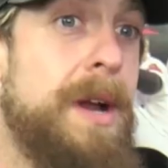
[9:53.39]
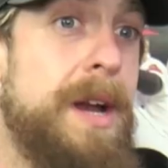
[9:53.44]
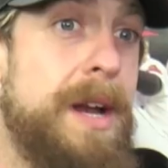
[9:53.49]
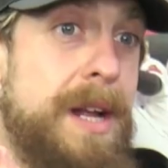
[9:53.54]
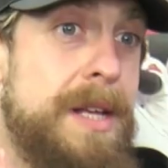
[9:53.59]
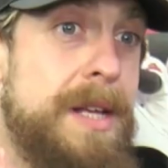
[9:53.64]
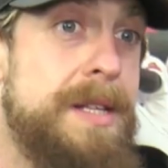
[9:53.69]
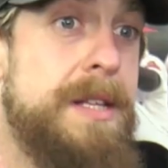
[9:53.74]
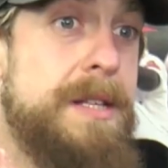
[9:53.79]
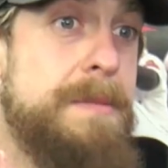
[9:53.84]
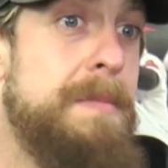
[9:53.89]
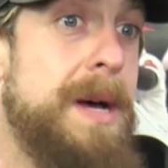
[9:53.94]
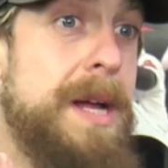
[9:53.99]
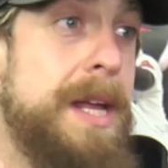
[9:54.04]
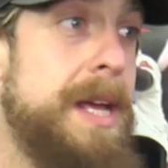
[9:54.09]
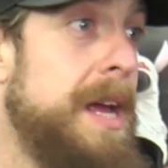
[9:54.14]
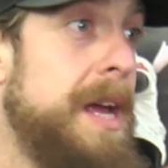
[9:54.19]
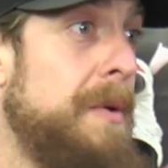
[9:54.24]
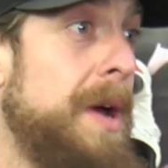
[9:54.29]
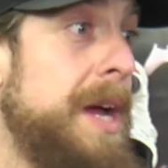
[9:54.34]
what it is. It's
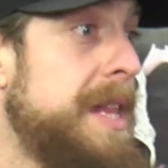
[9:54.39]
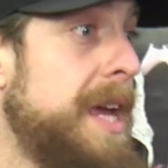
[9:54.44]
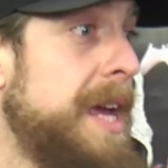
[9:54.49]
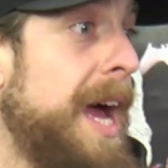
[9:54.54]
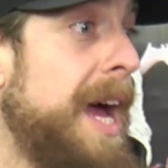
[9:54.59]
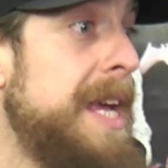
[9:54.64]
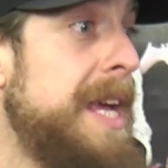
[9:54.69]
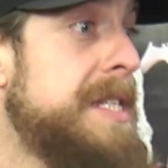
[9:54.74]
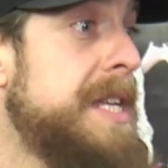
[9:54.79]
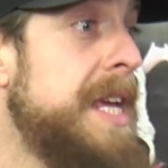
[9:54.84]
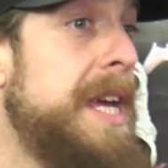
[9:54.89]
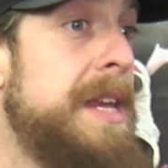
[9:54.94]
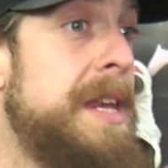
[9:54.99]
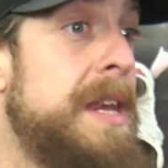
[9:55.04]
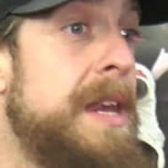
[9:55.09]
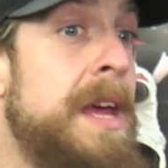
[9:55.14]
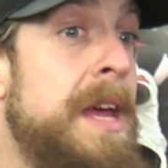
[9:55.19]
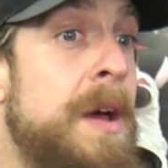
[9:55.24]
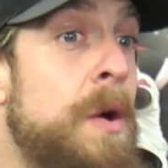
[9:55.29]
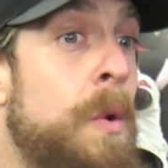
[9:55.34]
money, all right? The guys
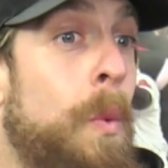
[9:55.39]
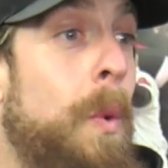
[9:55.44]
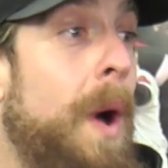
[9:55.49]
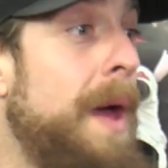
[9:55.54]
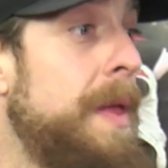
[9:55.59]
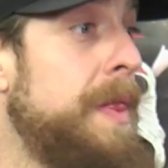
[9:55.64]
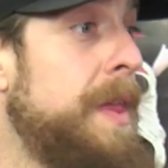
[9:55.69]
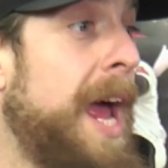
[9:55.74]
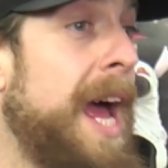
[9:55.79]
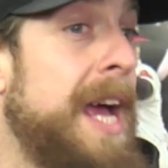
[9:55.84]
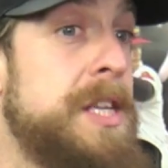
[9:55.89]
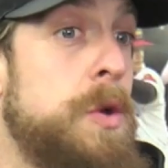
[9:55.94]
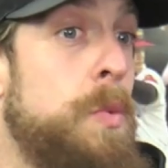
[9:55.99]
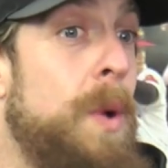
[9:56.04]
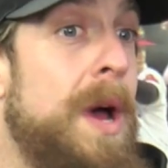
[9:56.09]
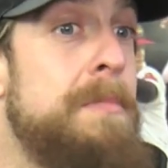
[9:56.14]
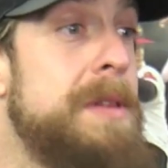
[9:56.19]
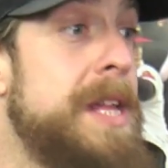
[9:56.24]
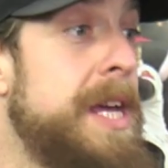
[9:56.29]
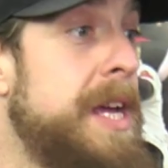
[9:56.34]
at
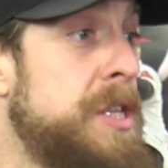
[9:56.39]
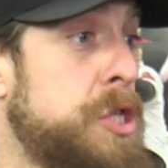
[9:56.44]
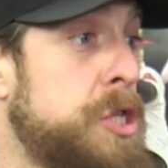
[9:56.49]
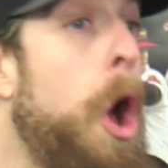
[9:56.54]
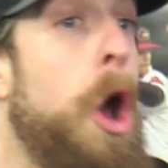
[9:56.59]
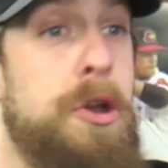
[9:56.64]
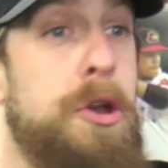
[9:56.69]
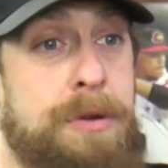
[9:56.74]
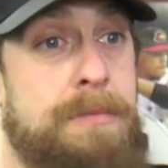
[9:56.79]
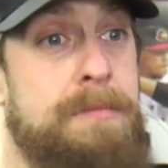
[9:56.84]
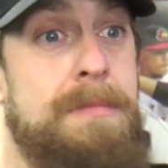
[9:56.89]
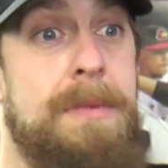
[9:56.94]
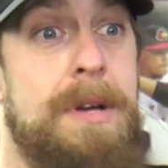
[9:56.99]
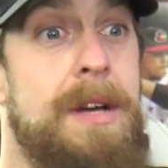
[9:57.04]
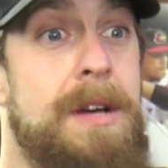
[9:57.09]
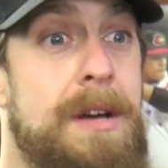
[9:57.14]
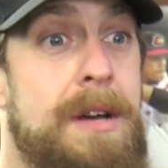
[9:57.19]
Wembley and Tottenham,